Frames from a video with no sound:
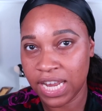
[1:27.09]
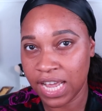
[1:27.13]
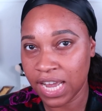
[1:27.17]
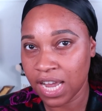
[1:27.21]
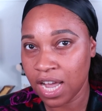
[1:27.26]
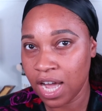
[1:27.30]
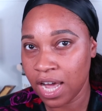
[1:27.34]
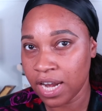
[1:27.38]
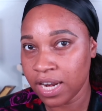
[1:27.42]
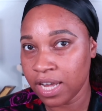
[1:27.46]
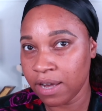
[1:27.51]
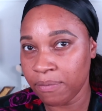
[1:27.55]
I
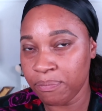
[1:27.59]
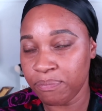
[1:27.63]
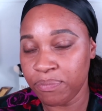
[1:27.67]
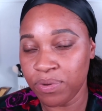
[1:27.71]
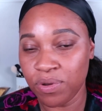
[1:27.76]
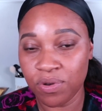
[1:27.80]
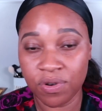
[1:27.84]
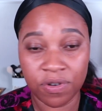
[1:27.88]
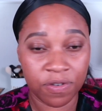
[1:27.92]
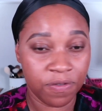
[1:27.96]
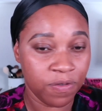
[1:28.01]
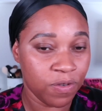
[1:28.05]
got a
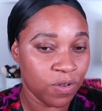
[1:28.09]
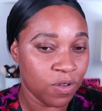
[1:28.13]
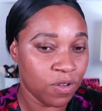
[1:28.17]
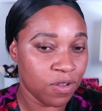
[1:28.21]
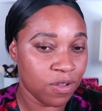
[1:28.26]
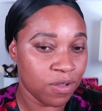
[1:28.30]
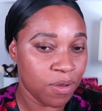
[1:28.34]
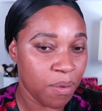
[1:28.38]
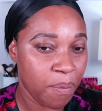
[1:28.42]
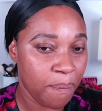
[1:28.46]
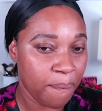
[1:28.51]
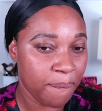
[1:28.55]

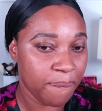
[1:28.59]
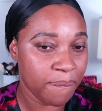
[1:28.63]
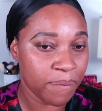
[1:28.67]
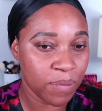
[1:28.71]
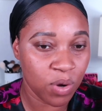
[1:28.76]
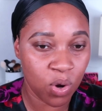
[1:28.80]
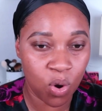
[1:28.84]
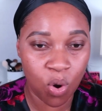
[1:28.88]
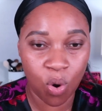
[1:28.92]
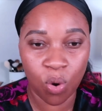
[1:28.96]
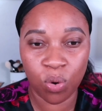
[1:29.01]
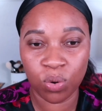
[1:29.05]
beautiful
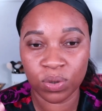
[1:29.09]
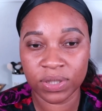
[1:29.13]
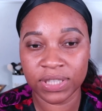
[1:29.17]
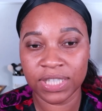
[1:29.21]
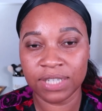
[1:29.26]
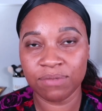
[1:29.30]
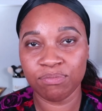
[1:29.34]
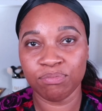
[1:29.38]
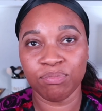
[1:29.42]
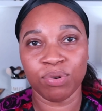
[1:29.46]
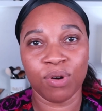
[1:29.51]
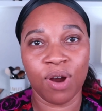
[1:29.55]

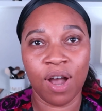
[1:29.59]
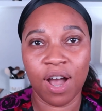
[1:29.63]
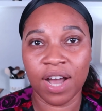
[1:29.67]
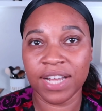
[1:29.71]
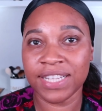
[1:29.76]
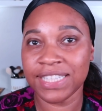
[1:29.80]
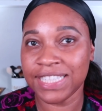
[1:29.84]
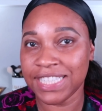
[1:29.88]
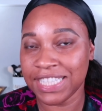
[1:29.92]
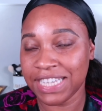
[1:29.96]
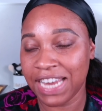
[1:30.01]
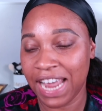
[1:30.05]
golden
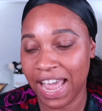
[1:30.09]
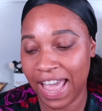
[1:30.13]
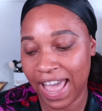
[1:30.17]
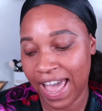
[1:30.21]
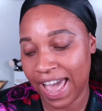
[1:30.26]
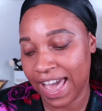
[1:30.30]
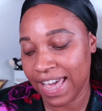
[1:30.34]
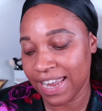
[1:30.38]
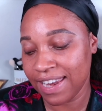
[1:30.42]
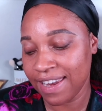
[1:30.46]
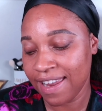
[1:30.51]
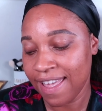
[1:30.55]
bronze
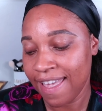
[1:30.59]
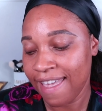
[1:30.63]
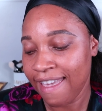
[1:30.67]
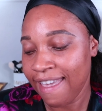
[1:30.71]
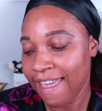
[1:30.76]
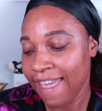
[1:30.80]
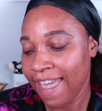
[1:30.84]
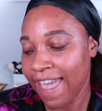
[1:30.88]
tan.